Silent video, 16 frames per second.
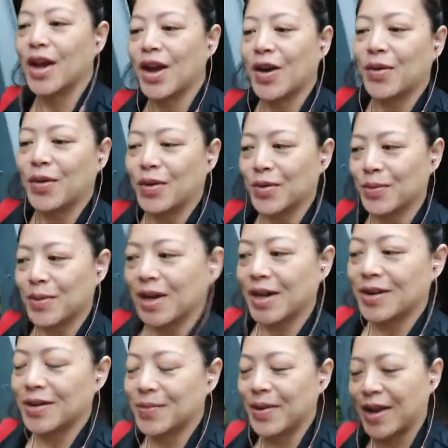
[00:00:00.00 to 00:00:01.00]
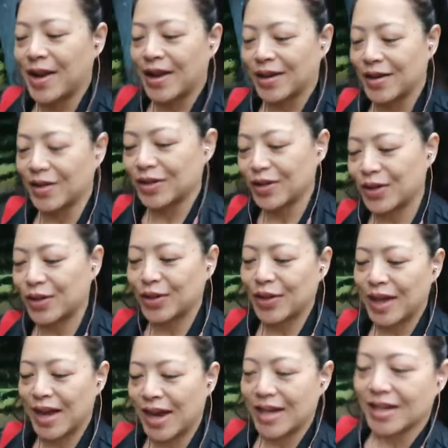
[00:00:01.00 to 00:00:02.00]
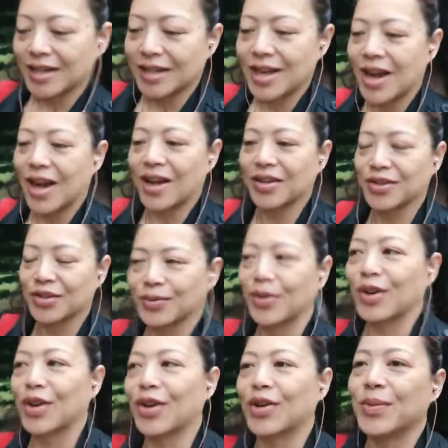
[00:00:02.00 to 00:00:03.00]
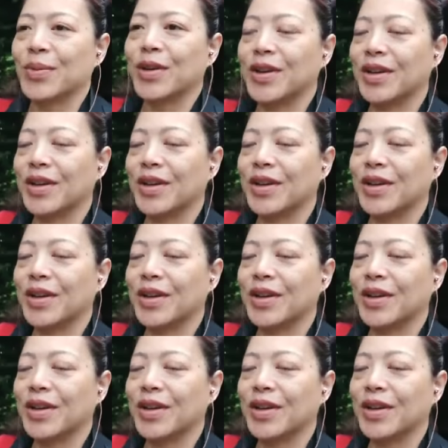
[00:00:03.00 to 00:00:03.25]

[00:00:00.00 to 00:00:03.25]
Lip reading: What we mean about Kool-Aid and Castle Realm